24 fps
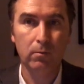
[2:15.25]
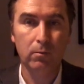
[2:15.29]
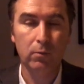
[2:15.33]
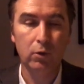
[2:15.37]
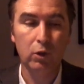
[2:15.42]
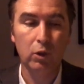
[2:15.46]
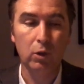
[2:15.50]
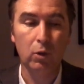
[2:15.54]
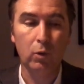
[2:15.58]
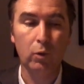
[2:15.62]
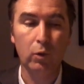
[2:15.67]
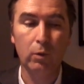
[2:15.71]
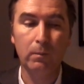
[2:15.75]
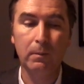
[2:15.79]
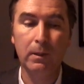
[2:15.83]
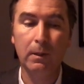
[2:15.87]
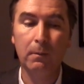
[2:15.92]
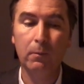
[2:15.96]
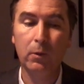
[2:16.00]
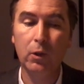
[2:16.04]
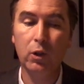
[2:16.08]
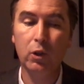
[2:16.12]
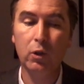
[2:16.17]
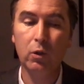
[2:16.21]
So group
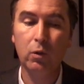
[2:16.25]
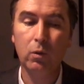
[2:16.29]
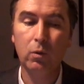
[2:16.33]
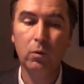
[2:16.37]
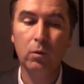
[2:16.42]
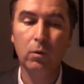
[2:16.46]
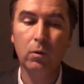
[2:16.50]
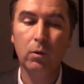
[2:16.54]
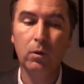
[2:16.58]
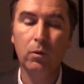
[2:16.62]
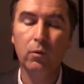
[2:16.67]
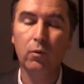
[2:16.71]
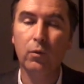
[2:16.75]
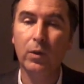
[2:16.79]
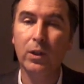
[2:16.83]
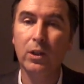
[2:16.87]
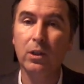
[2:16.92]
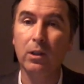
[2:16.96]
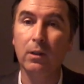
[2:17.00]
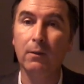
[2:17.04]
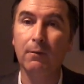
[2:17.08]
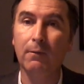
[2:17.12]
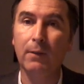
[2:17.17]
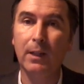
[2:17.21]
number 2,
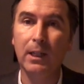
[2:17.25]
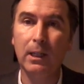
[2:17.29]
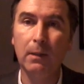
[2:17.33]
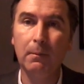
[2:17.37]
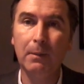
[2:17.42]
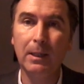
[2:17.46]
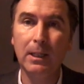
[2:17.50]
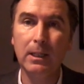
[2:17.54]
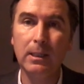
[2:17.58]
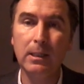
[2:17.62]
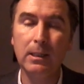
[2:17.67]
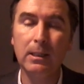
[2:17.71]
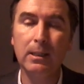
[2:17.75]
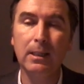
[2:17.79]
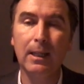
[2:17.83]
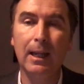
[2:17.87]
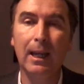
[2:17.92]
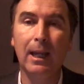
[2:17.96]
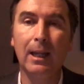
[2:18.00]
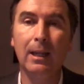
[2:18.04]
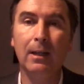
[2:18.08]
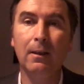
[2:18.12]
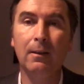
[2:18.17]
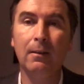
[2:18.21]
rich in vitamins
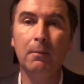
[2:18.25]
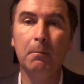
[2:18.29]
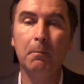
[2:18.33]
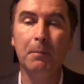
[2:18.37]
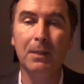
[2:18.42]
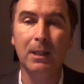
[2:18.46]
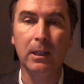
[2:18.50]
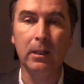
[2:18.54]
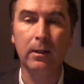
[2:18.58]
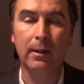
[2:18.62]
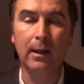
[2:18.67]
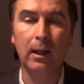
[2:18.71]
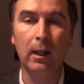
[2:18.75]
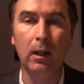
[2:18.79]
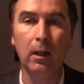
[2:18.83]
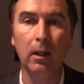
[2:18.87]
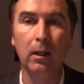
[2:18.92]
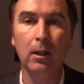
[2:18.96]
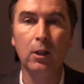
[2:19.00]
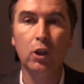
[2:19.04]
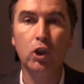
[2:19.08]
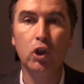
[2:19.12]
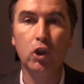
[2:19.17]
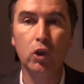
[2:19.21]
and mineral
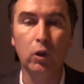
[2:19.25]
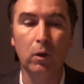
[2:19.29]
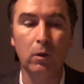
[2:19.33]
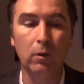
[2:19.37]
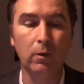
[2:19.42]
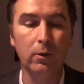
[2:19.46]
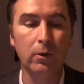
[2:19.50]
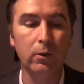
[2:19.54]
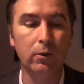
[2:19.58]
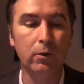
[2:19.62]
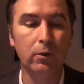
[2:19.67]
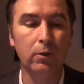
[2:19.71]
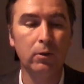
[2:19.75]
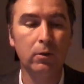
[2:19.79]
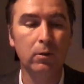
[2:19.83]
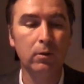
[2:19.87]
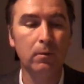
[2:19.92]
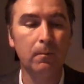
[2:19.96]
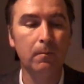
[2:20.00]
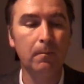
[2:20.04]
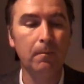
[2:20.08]
salts.